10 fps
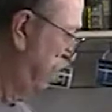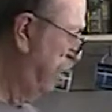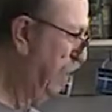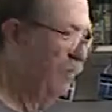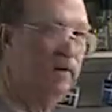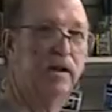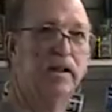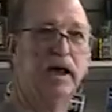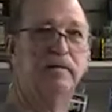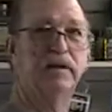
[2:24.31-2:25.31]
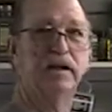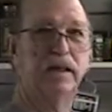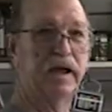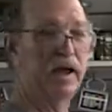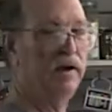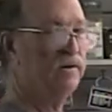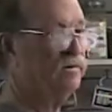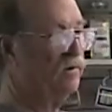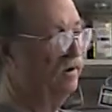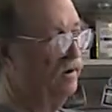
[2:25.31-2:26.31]
If you didn't have anything
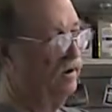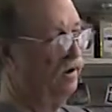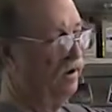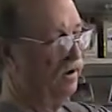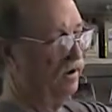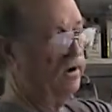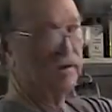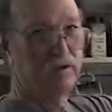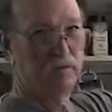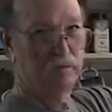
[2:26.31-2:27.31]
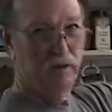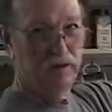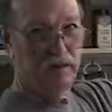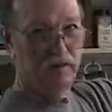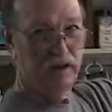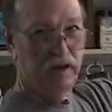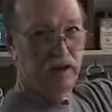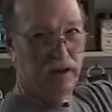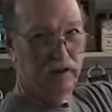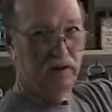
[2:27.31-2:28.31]
else, you could just put this and
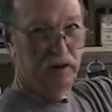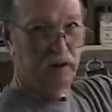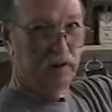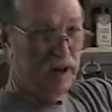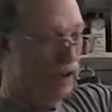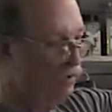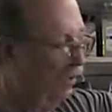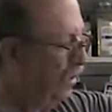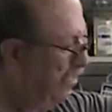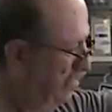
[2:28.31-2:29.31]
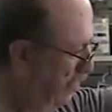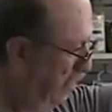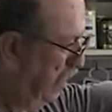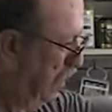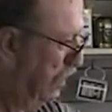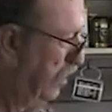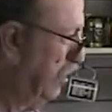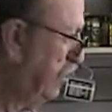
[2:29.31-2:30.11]
add water to it, and you could